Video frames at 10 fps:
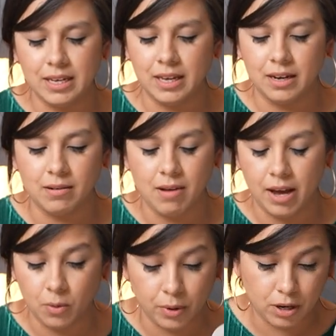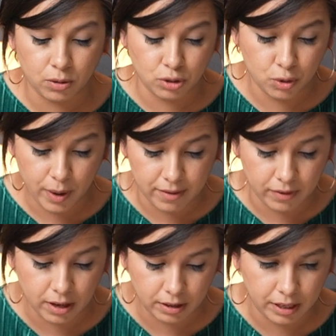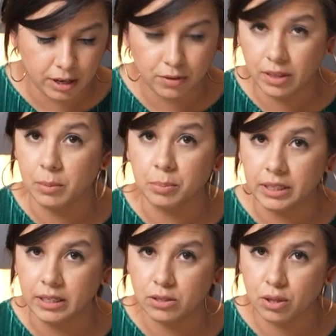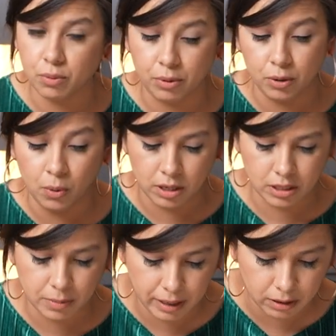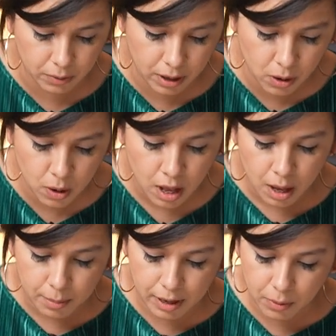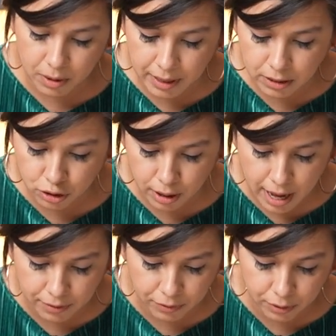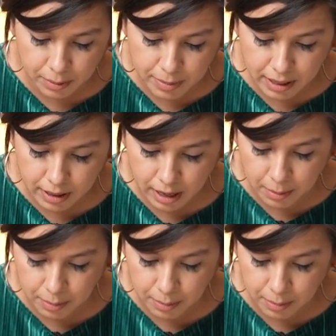and I don't wanna go too heavy on here that it bleeds through onto my logo, but I wanna make sure every bit that I